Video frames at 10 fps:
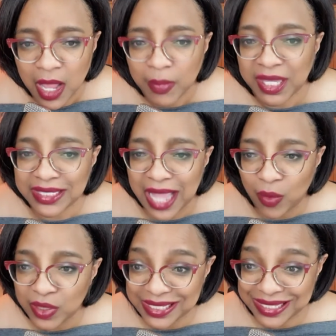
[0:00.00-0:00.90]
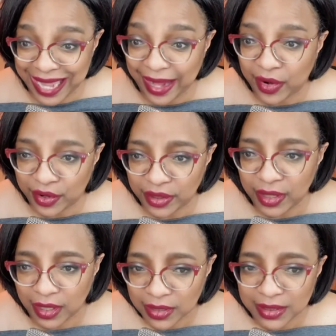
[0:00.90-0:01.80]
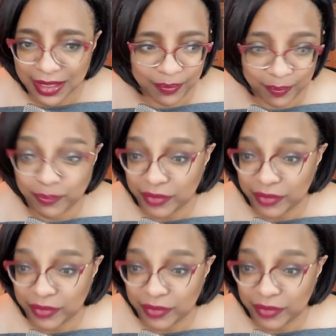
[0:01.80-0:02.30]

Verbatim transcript: because I was scared to